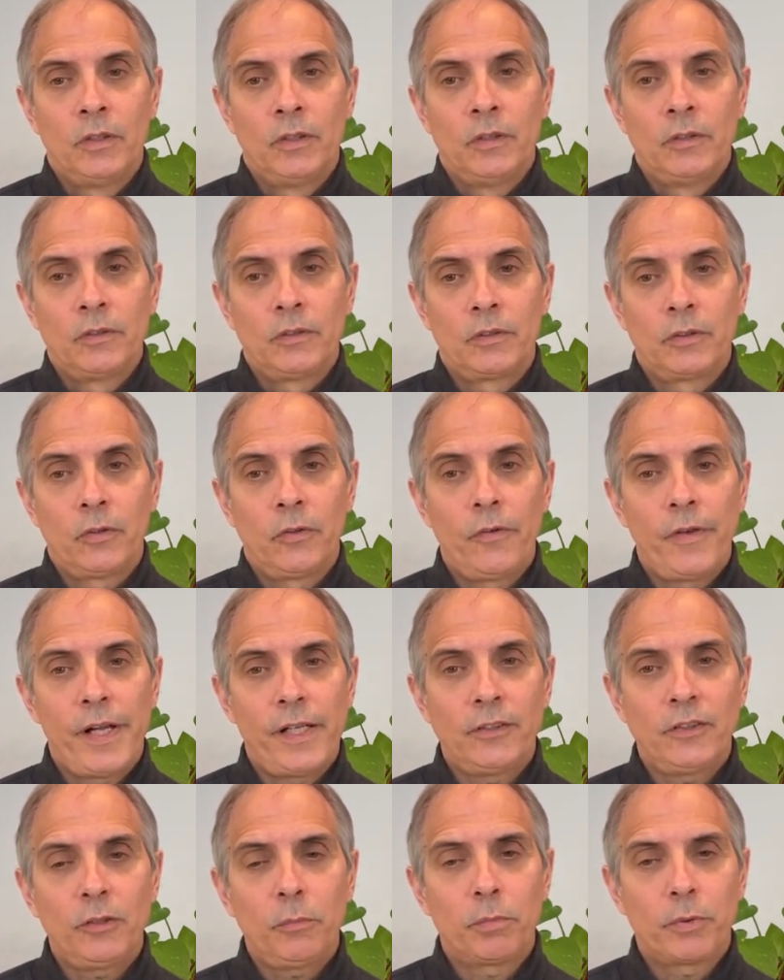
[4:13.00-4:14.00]
So
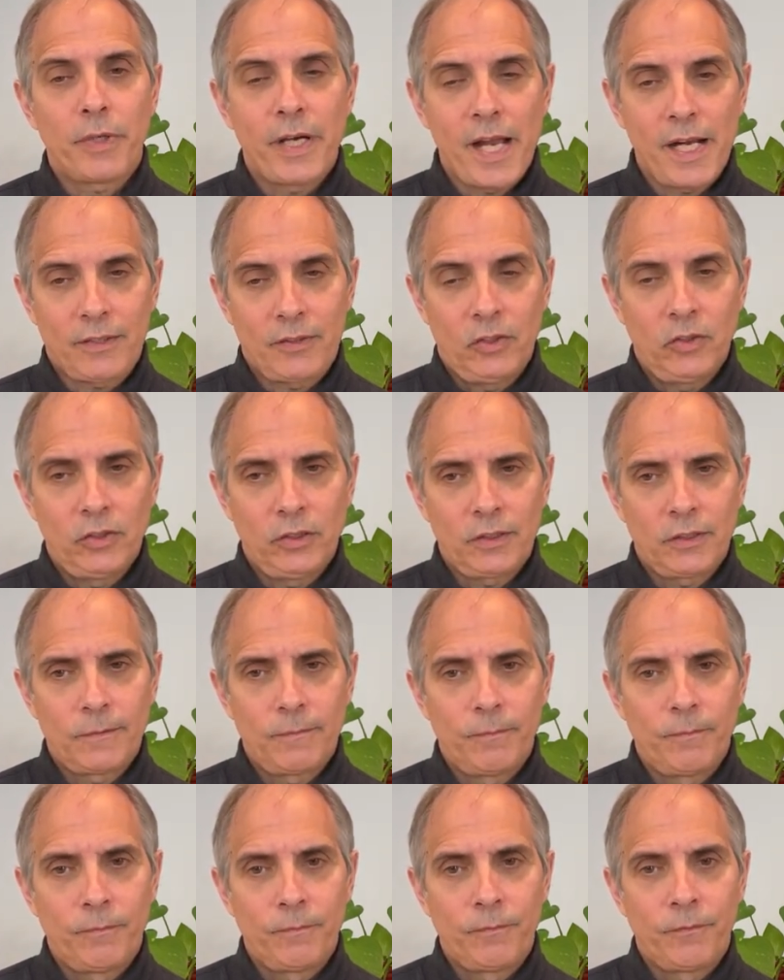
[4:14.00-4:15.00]
that's the practice
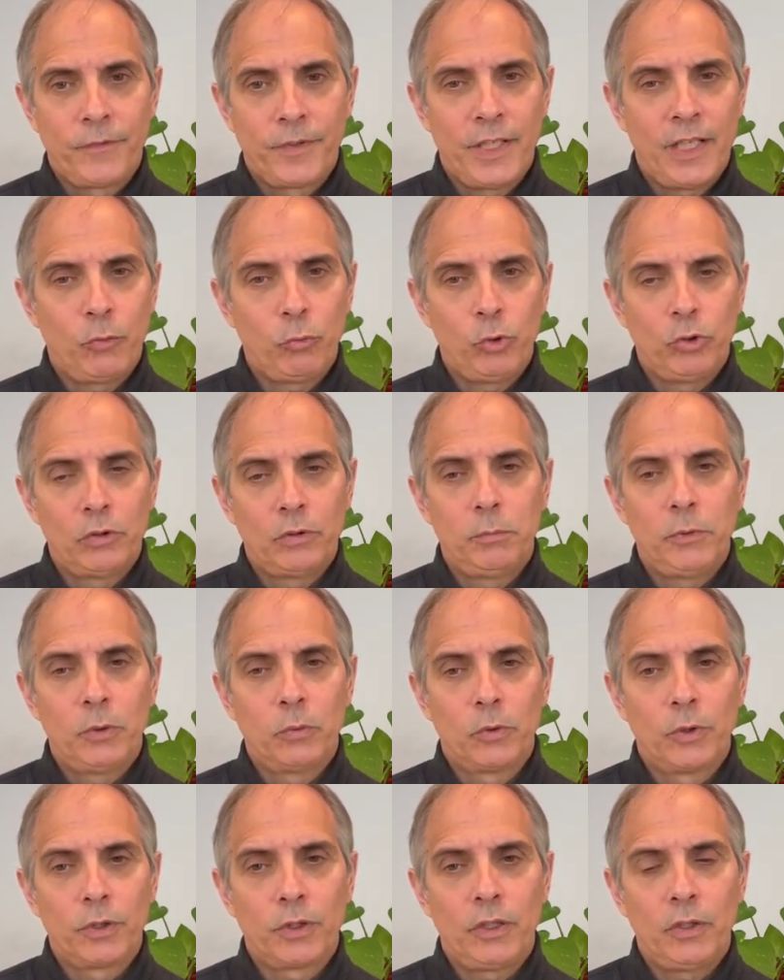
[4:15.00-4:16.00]
that we'll be
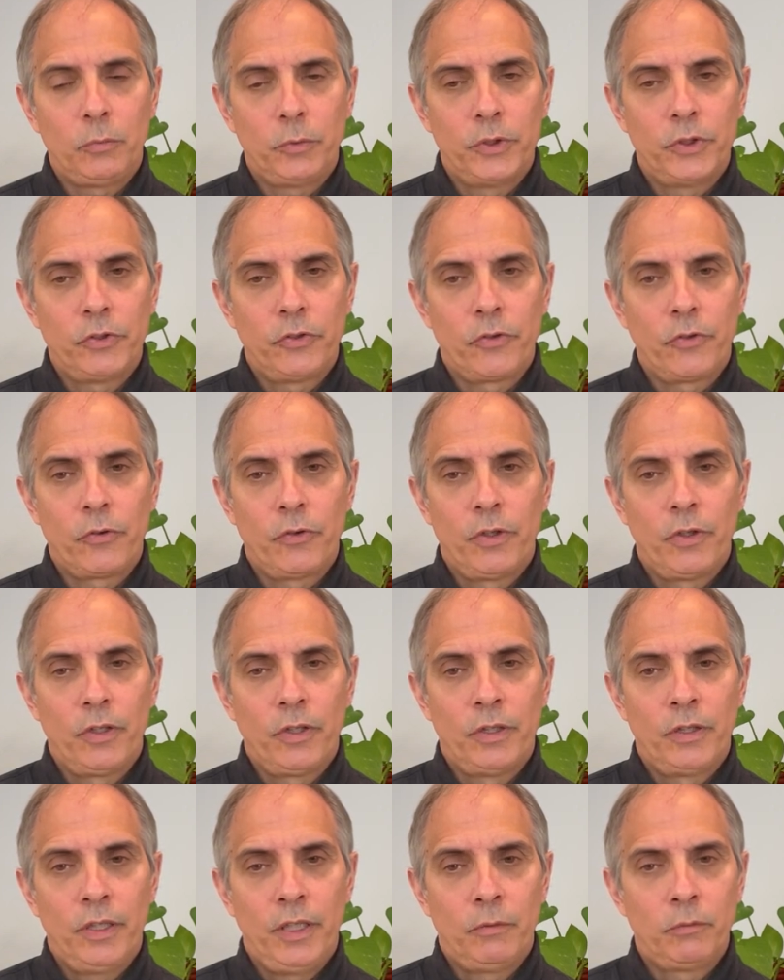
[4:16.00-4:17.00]
working with
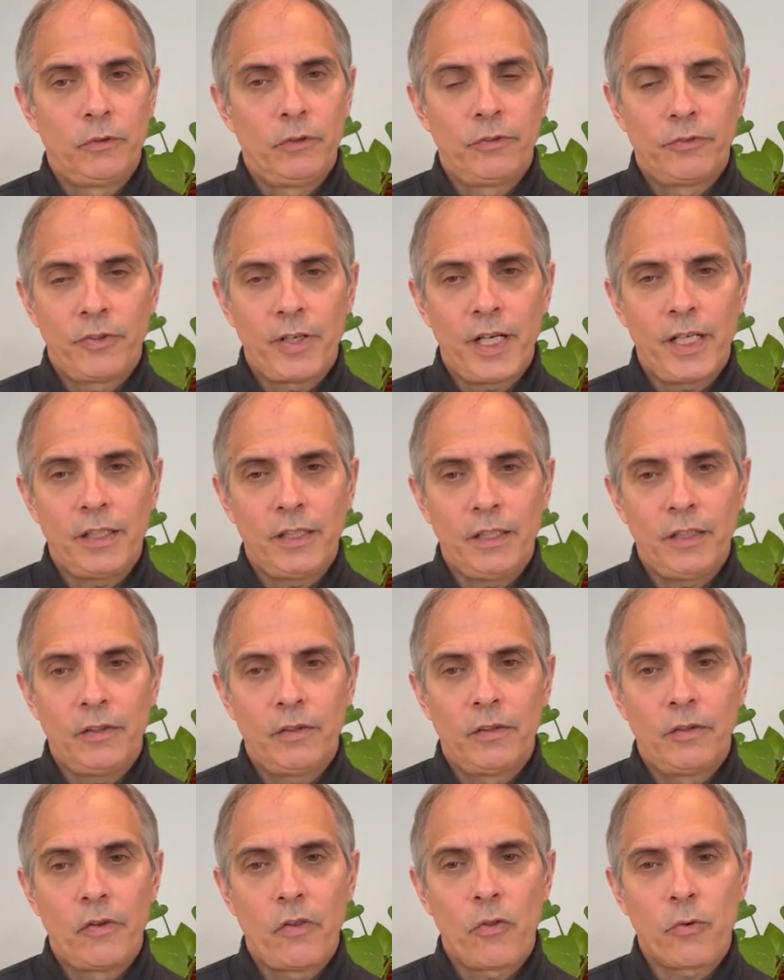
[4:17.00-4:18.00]
and
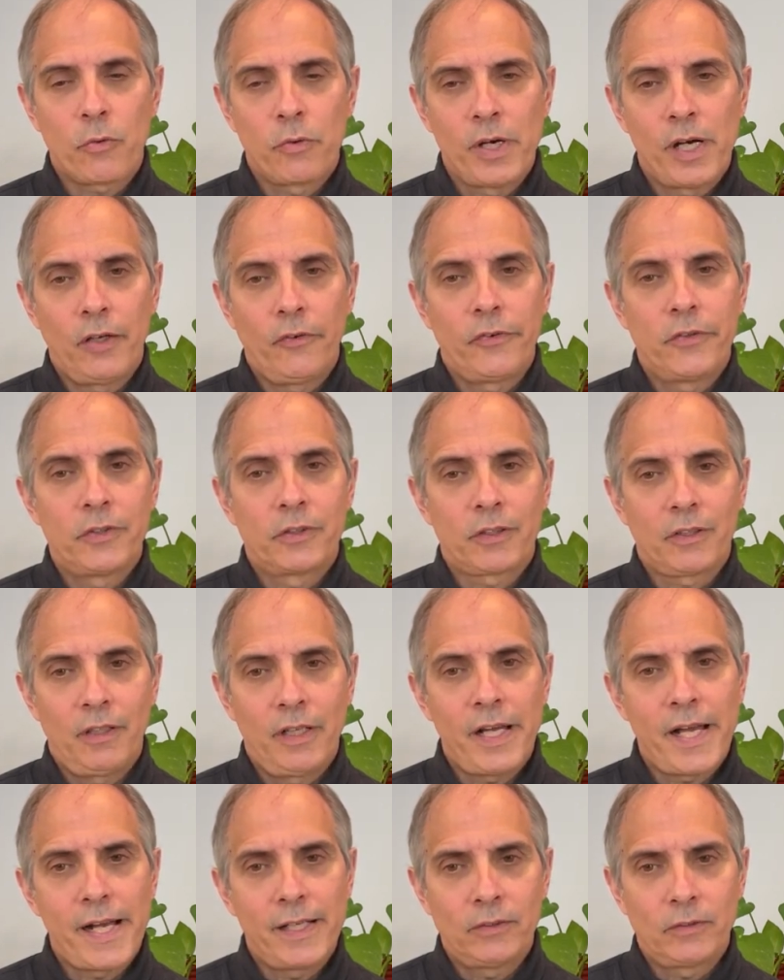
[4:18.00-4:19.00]
refining throughout this
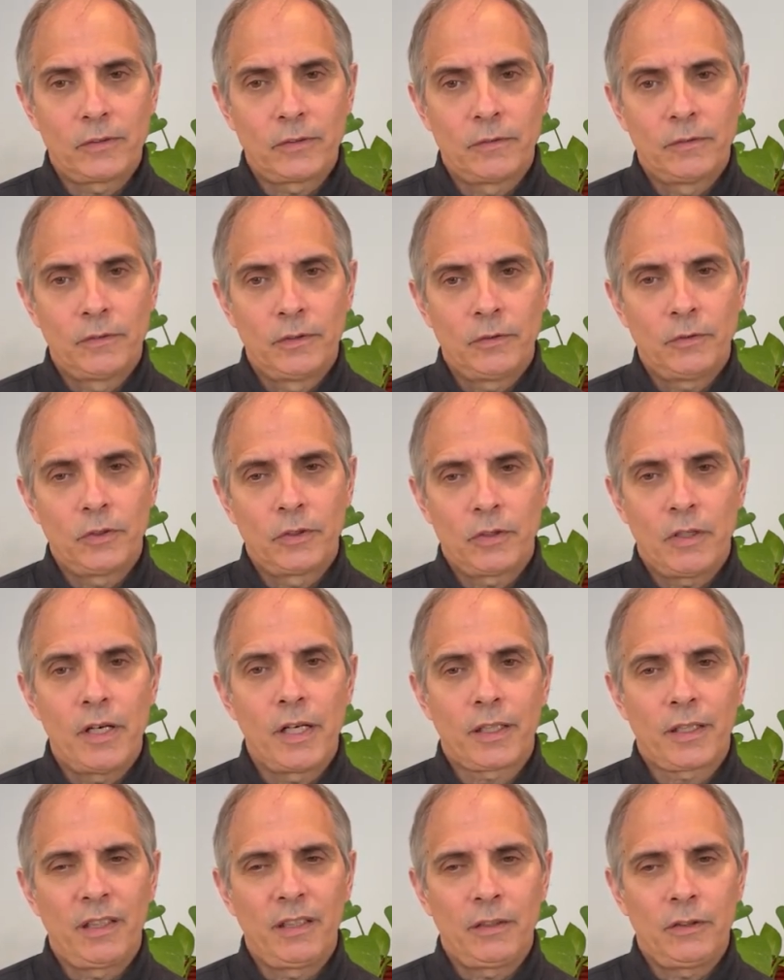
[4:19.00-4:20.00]
class. We'll
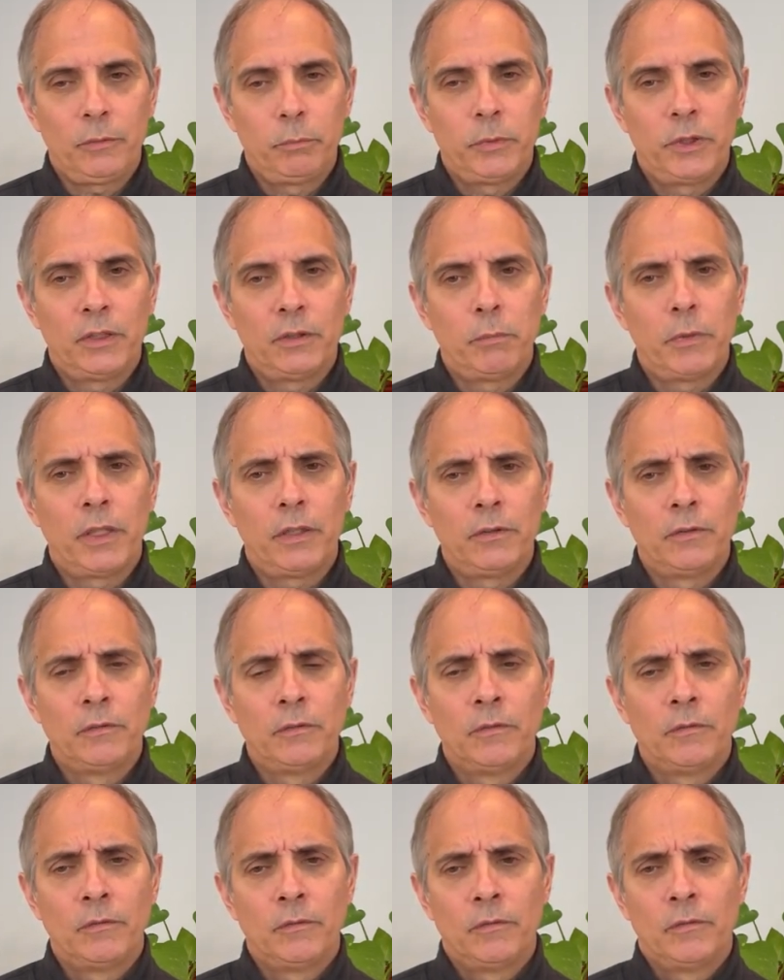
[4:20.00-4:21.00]
talk a little bit about
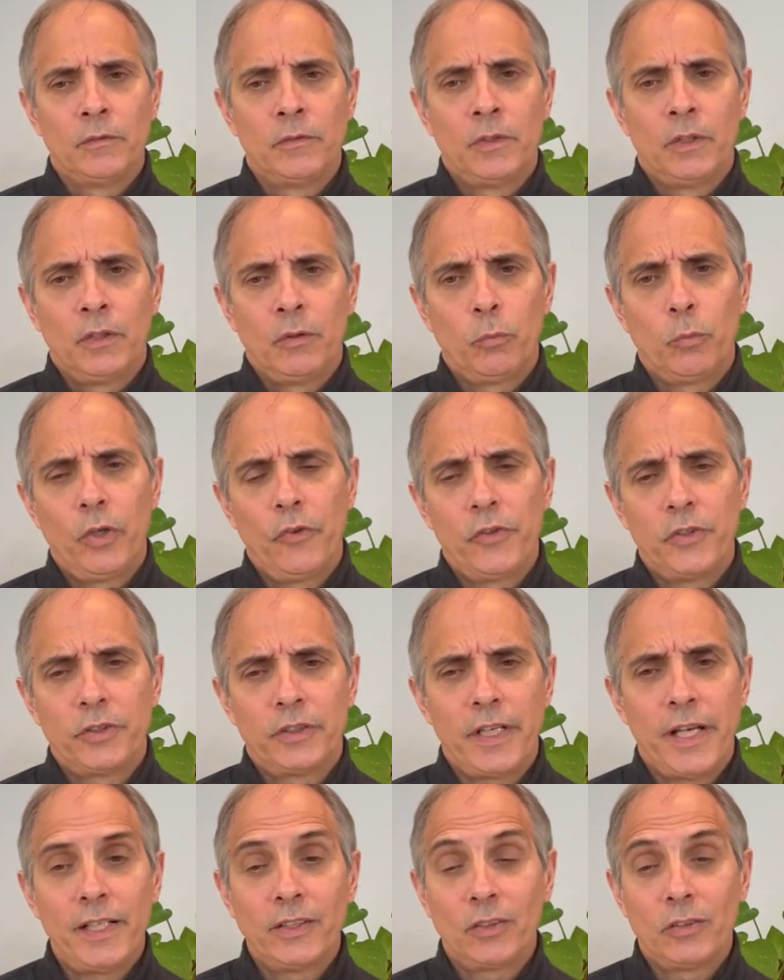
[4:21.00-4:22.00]
what this
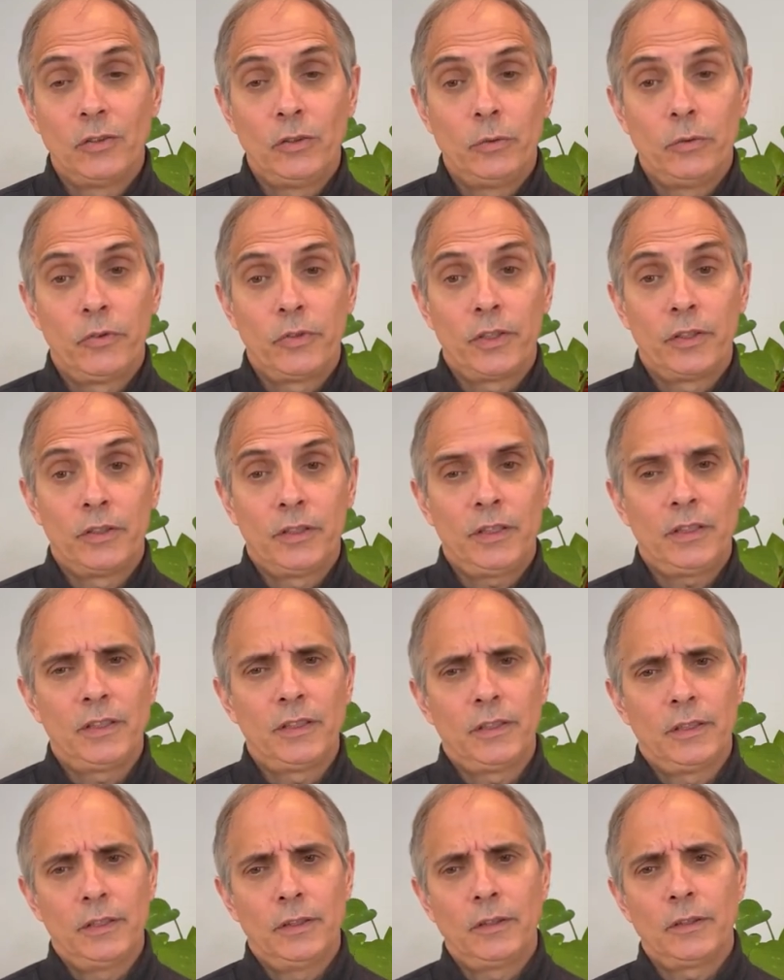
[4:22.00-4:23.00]
has to do with our
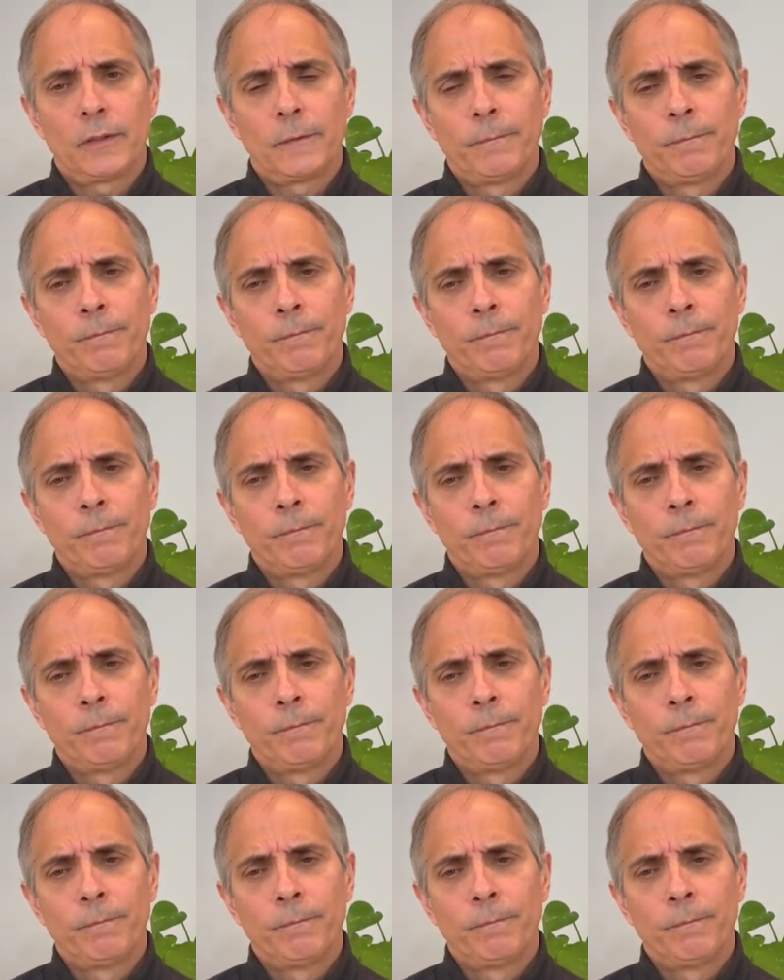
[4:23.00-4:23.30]
tinnitus,